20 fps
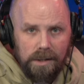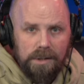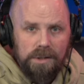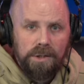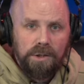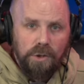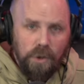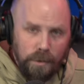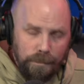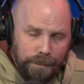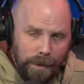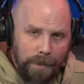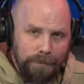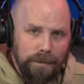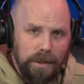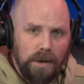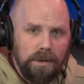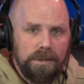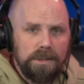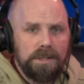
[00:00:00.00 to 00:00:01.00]
Scoop up
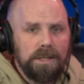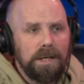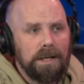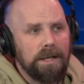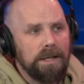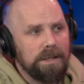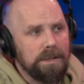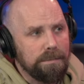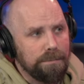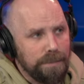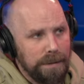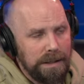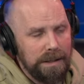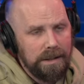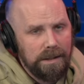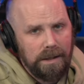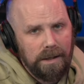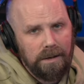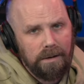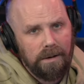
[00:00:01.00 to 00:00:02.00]
those tickets. Be
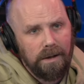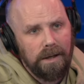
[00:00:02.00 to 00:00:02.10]
there.